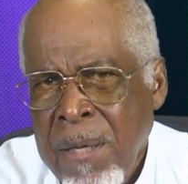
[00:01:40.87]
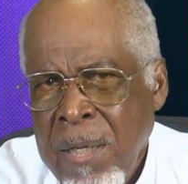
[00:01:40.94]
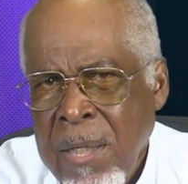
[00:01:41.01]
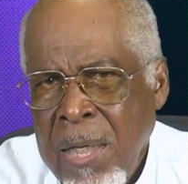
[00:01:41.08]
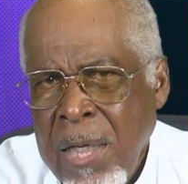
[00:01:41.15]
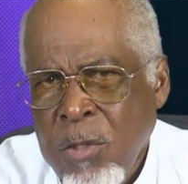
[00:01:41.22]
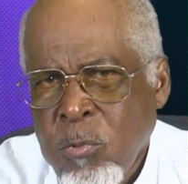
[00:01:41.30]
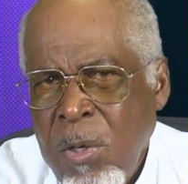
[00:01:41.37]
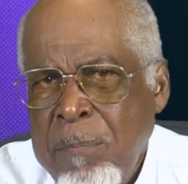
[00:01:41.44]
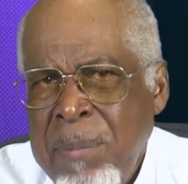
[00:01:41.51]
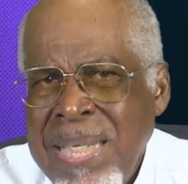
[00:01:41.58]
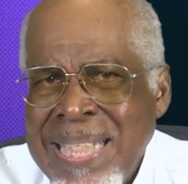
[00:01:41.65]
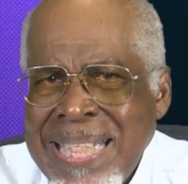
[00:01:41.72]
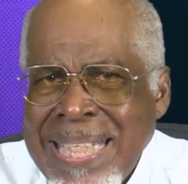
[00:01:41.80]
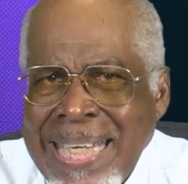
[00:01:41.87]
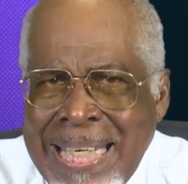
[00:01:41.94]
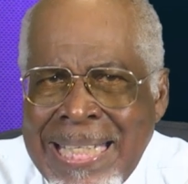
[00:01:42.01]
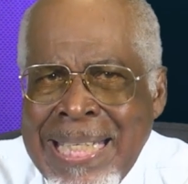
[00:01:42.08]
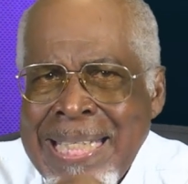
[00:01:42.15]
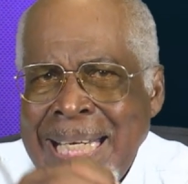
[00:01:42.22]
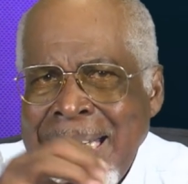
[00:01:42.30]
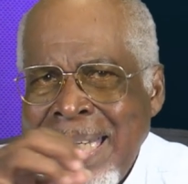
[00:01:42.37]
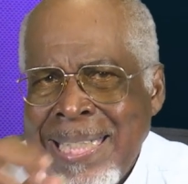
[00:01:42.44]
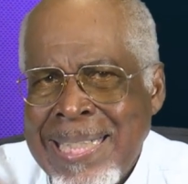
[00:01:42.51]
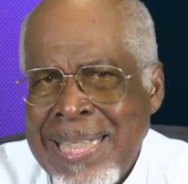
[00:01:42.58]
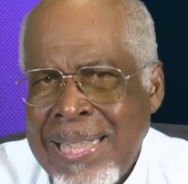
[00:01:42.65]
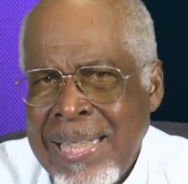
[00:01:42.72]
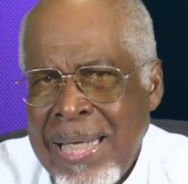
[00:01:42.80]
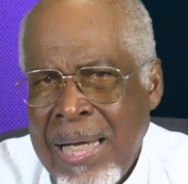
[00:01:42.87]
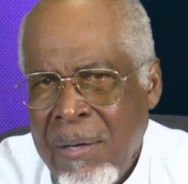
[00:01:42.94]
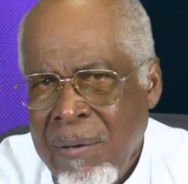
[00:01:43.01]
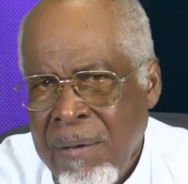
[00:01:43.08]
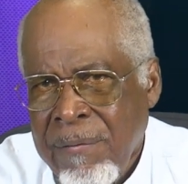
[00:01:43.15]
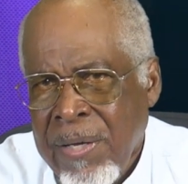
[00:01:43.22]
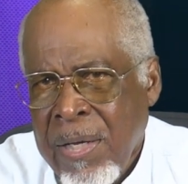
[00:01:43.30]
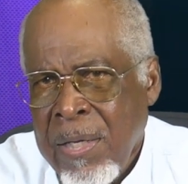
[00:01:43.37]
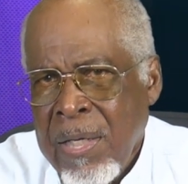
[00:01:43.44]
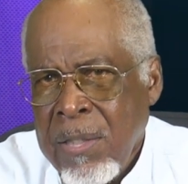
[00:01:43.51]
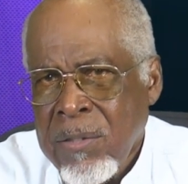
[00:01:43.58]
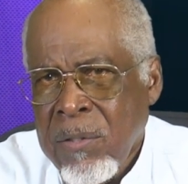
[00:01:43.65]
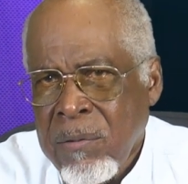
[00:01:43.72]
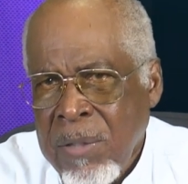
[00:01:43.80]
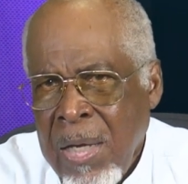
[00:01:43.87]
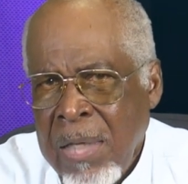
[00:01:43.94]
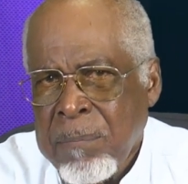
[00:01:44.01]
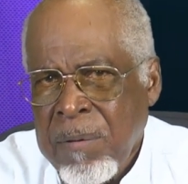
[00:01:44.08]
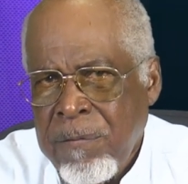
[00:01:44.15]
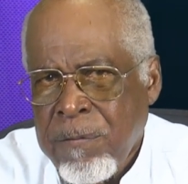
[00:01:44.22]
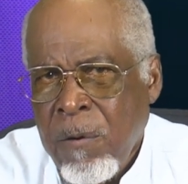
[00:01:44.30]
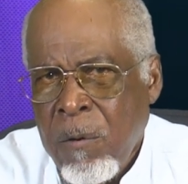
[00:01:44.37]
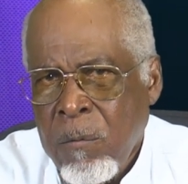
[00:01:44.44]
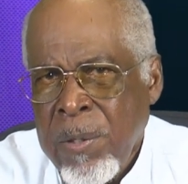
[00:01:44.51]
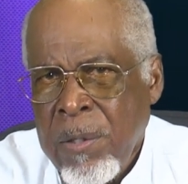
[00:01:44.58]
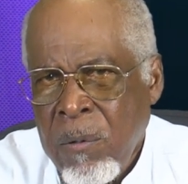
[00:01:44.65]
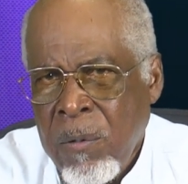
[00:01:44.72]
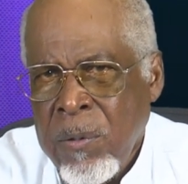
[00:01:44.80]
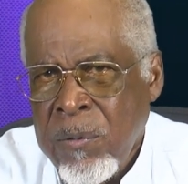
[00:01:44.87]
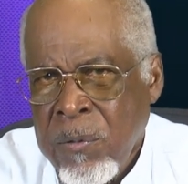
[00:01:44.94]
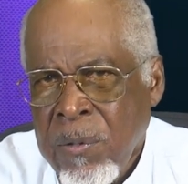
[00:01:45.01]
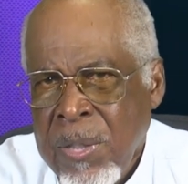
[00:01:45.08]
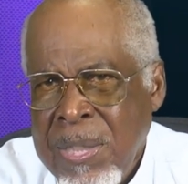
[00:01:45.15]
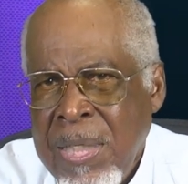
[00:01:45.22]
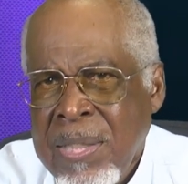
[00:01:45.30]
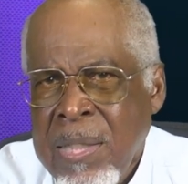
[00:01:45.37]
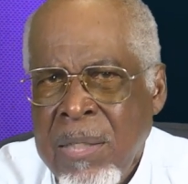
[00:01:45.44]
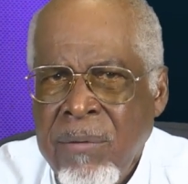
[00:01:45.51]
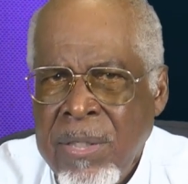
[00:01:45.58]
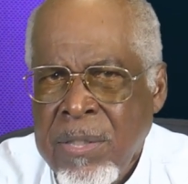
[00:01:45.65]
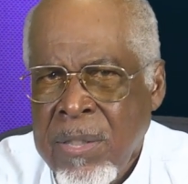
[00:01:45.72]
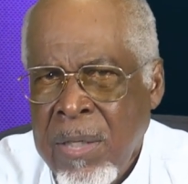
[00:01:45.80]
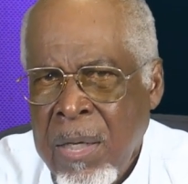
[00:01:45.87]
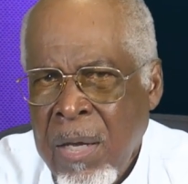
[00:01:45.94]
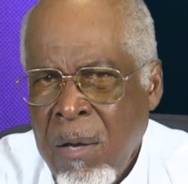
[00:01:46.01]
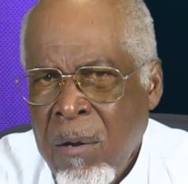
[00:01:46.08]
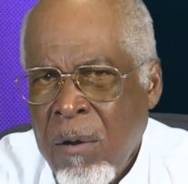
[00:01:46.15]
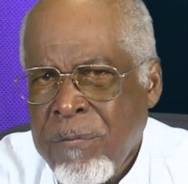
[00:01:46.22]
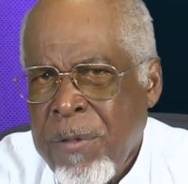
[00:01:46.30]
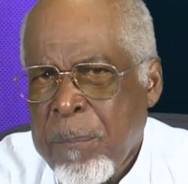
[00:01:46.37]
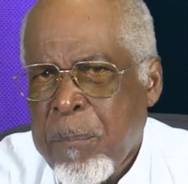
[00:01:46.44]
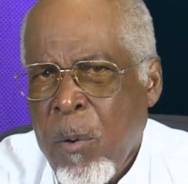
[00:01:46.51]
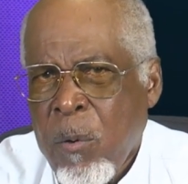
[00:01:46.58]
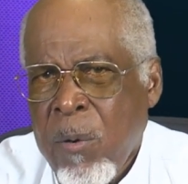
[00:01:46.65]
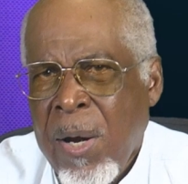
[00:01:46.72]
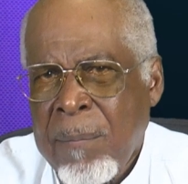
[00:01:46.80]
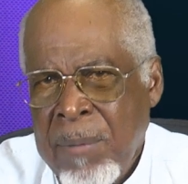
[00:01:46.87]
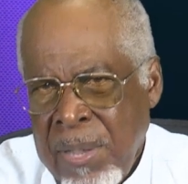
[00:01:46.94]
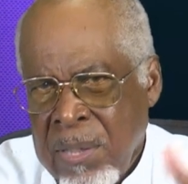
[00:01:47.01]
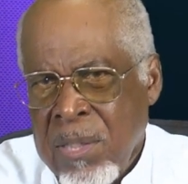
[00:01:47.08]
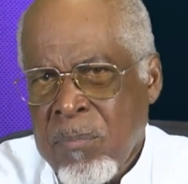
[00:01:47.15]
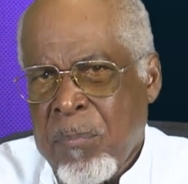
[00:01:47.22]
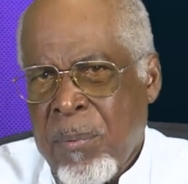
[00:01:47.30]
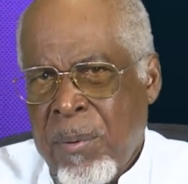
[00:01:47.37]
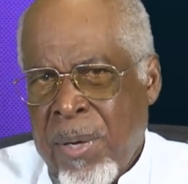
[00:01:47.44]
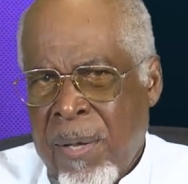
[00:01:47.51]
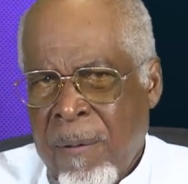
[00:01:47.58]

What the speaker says: It will be scintillating. However, tonight, before we go into the nitty-gritty of the program, let us pray.